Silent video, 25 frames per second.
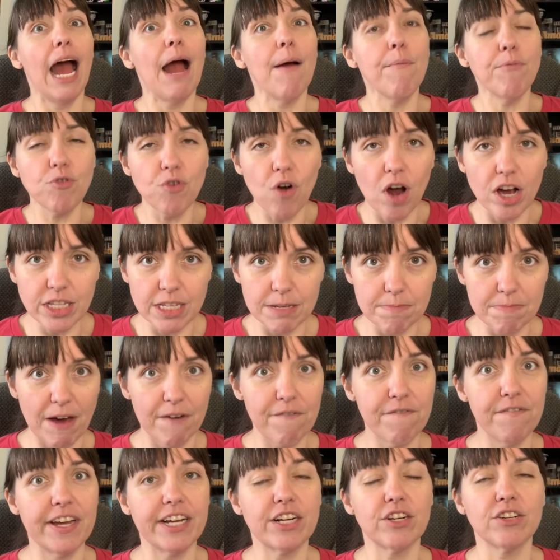I'm crossing my
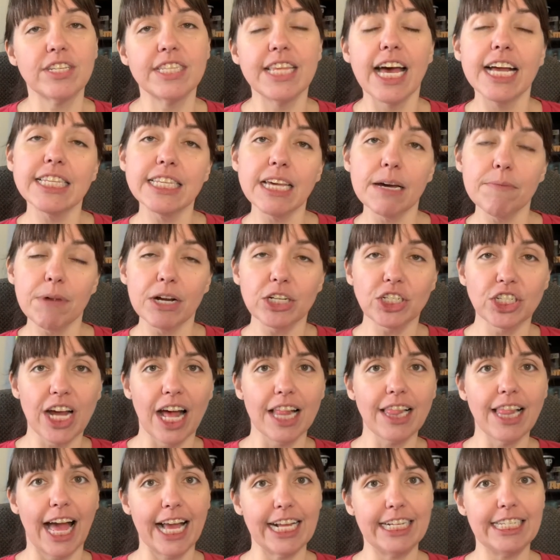fingers. That's how much I
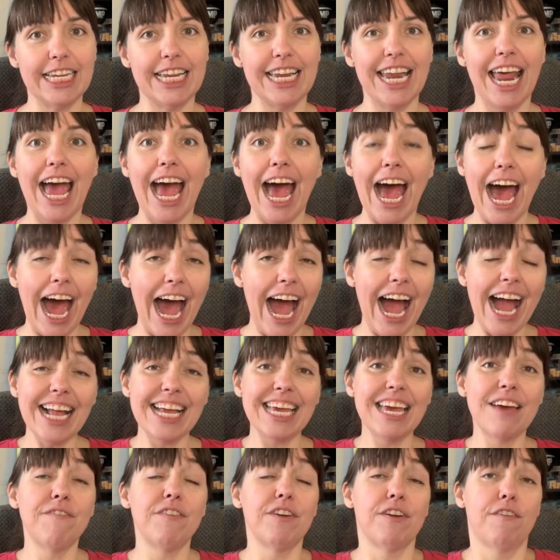liked it. I
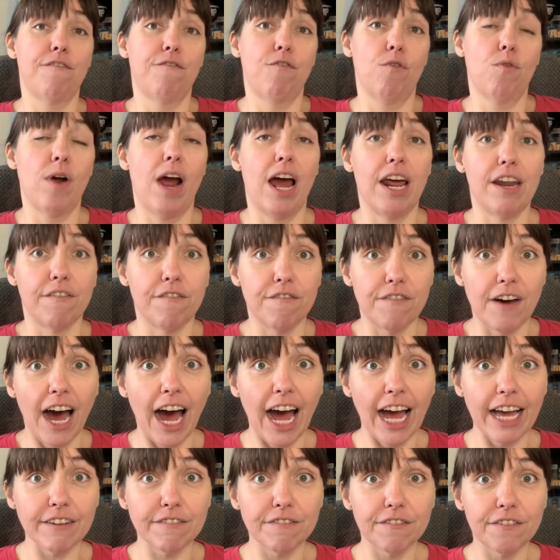give it a 4 out of
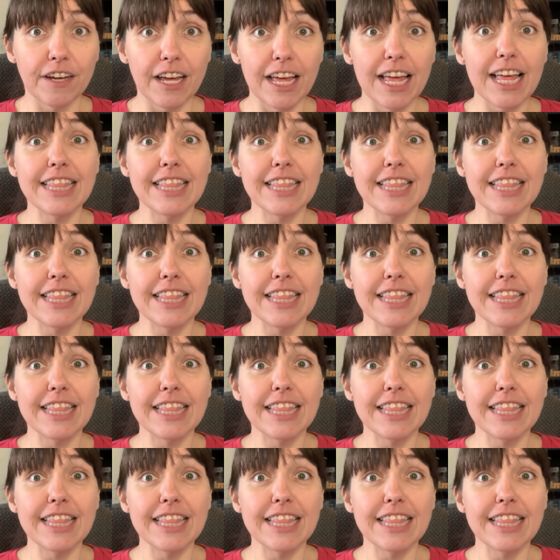5.